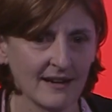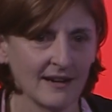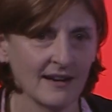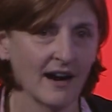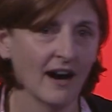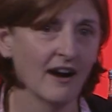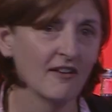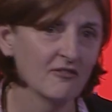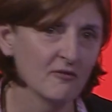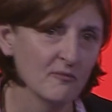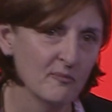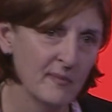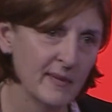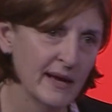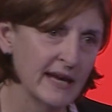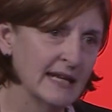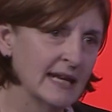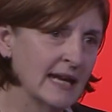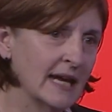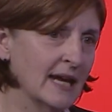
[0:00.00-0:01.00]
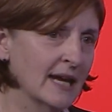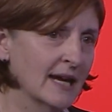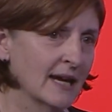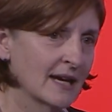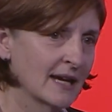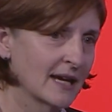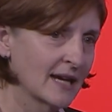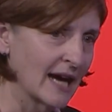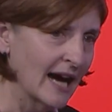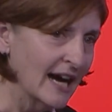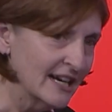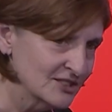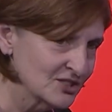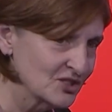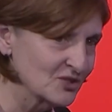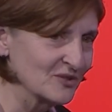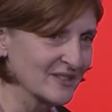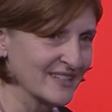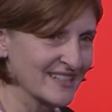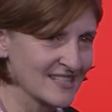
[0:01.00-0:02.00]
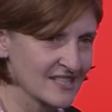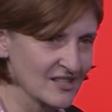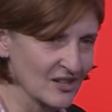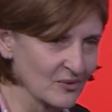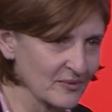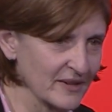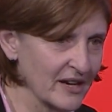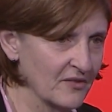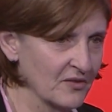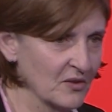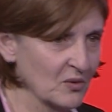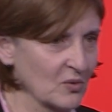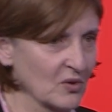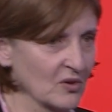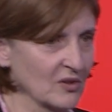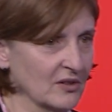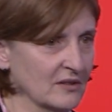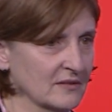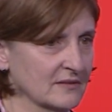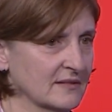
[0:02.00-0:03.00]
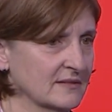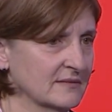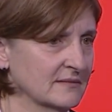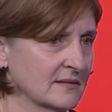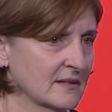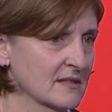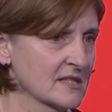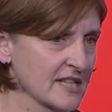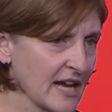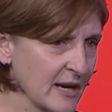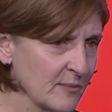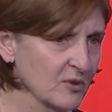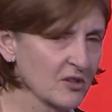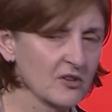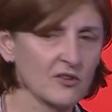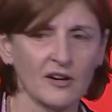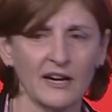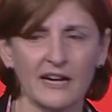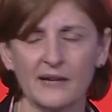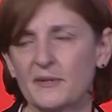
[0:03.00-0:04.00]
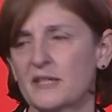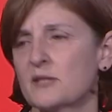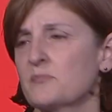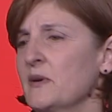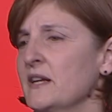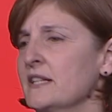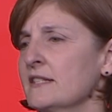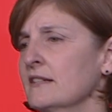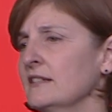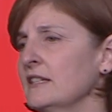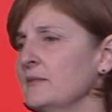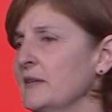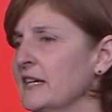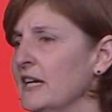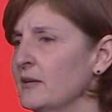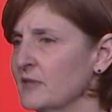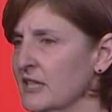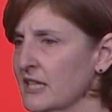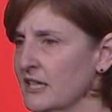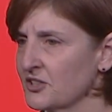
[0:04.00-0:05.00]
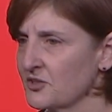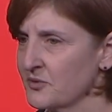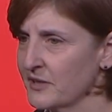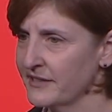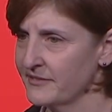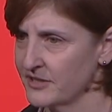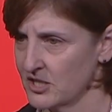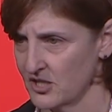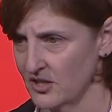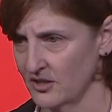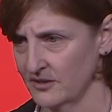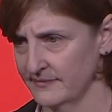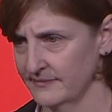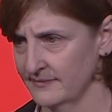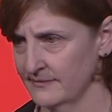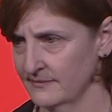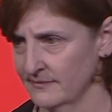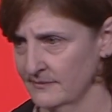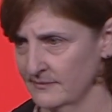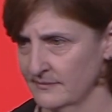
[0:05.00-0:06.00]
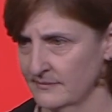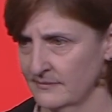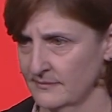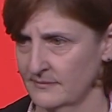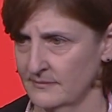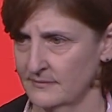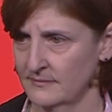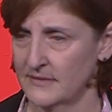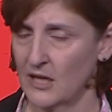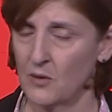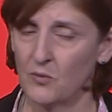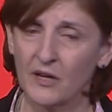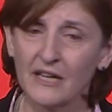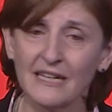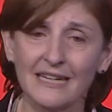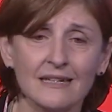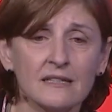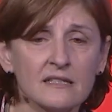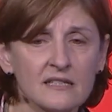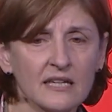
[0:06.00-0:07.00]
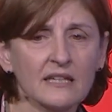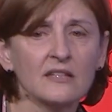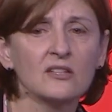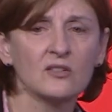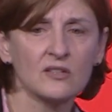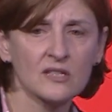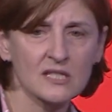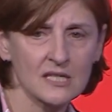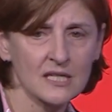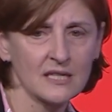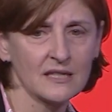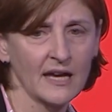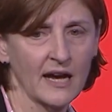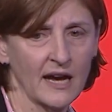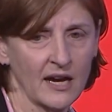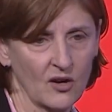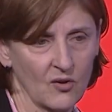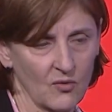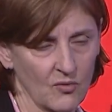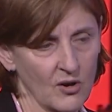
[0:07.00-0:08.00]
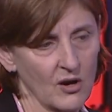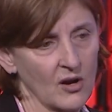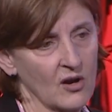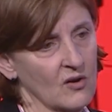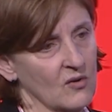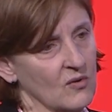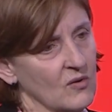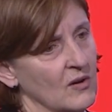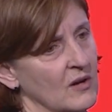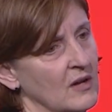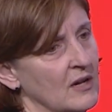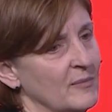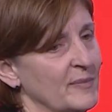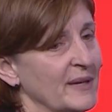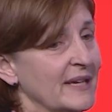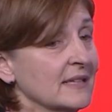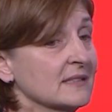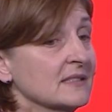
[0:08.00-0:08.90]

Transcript: of many countries around the world. Cybercrime has basically become a country of its own. And we're going to continue to see that grow because